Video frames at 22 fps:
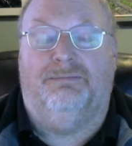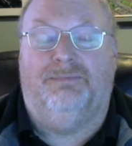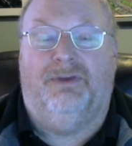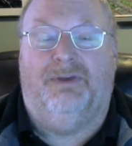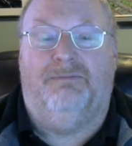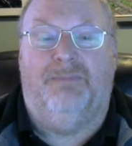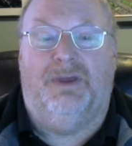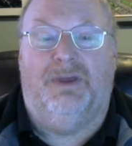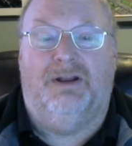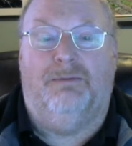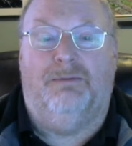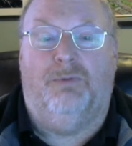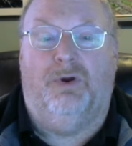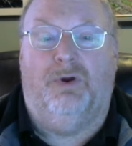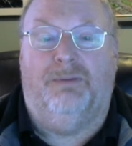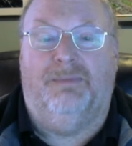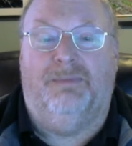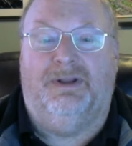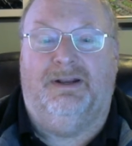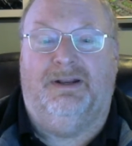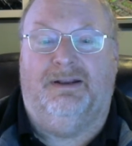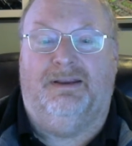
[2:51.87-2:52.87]
give me an
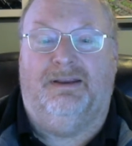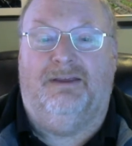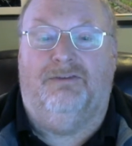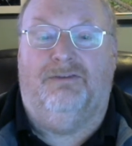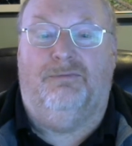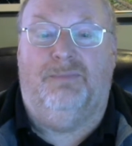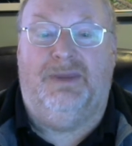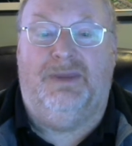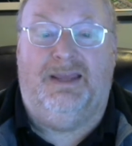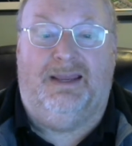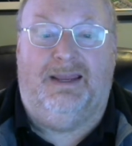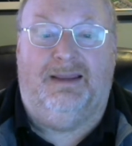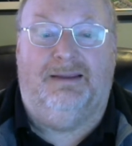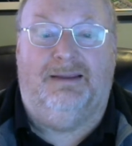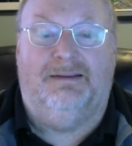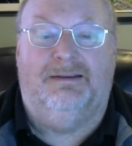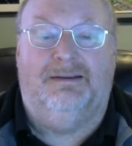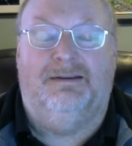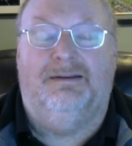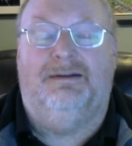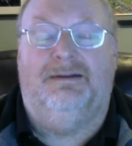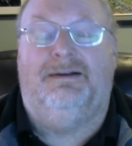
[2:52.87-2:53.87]
appointment and give me
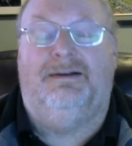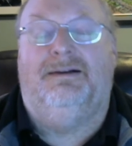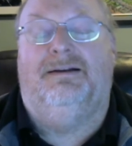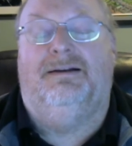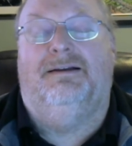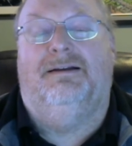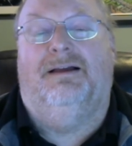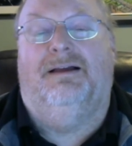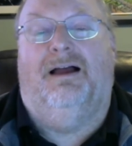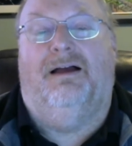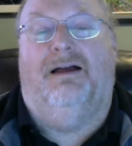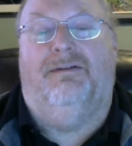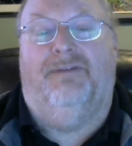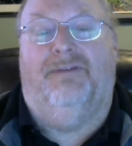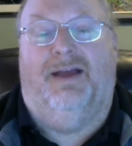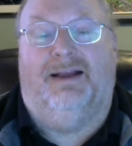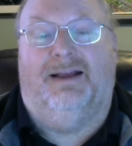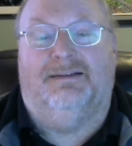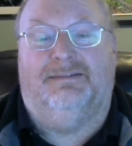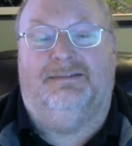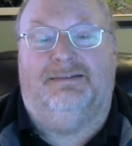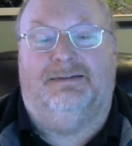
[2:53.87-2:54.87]
a
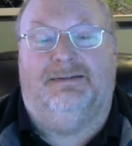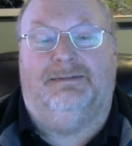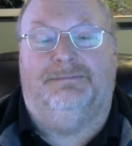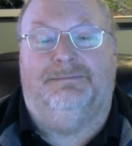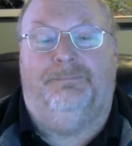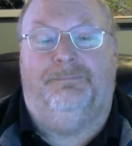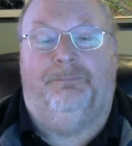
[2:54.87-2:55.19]
vaccine.